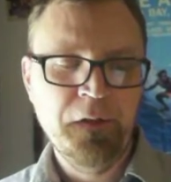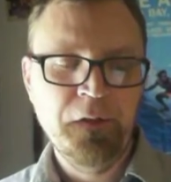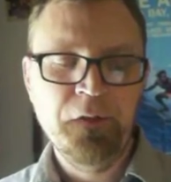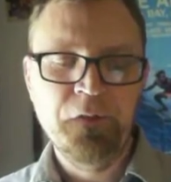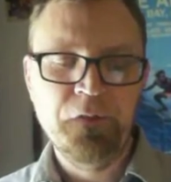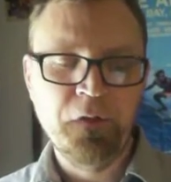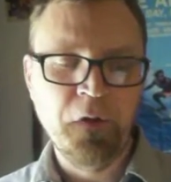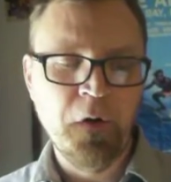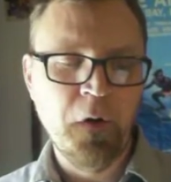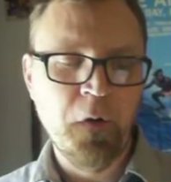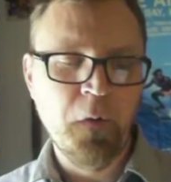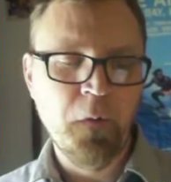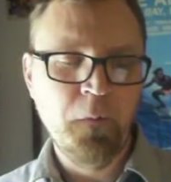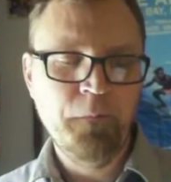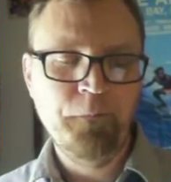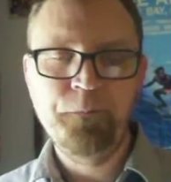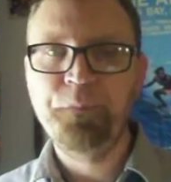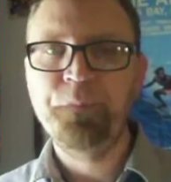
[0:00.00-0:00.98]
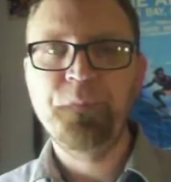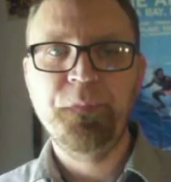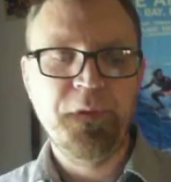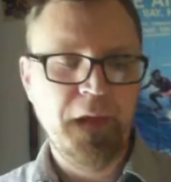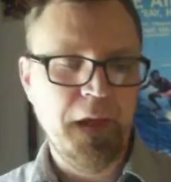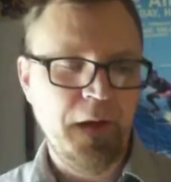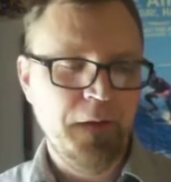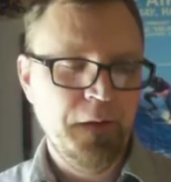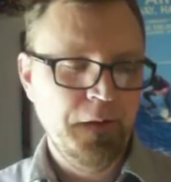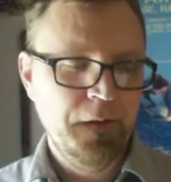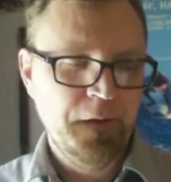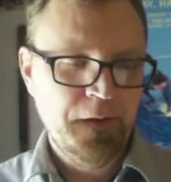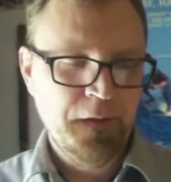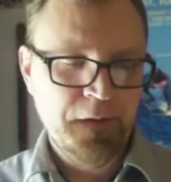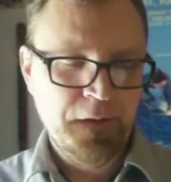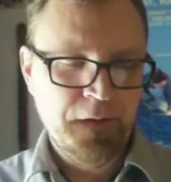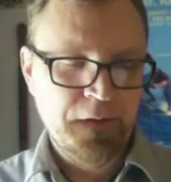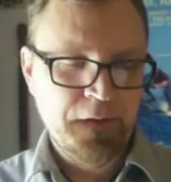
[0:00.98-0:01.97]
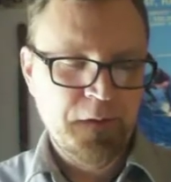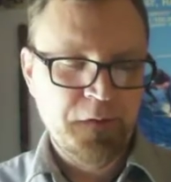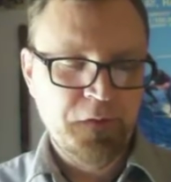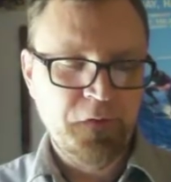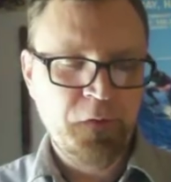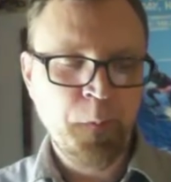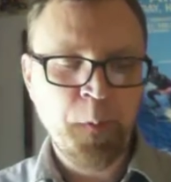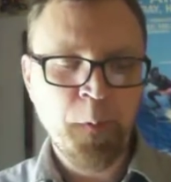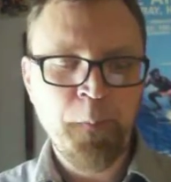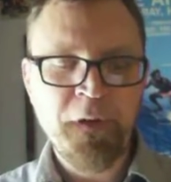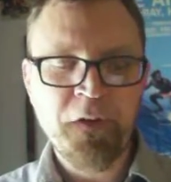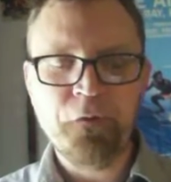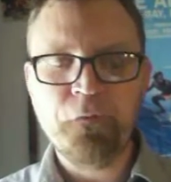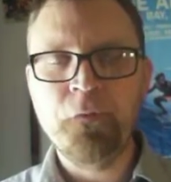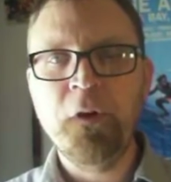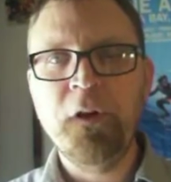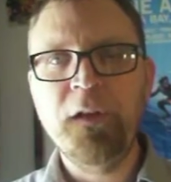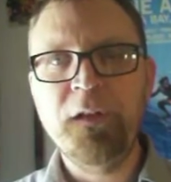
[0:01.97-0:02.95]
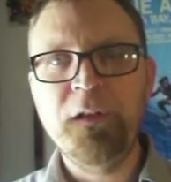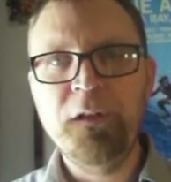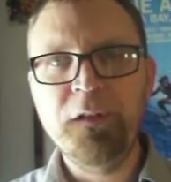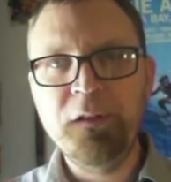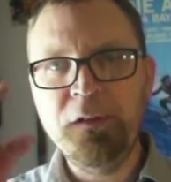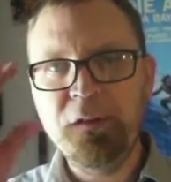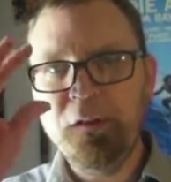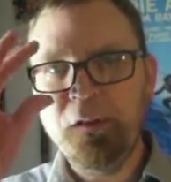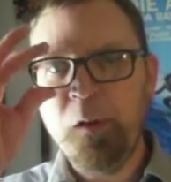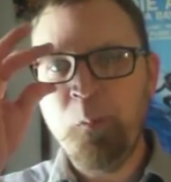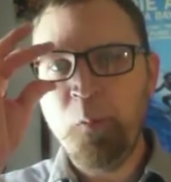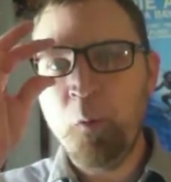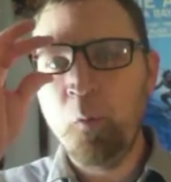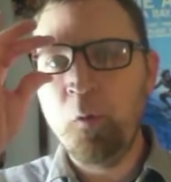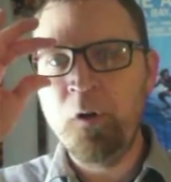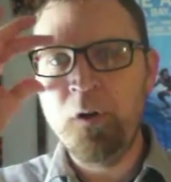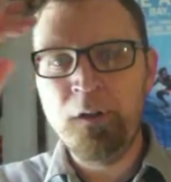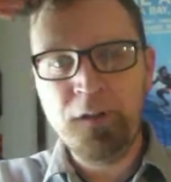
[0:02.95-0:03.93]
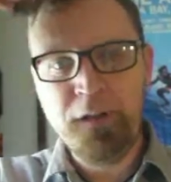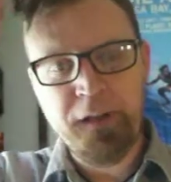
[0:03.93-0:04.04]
So yeah, Super Best Friend number one.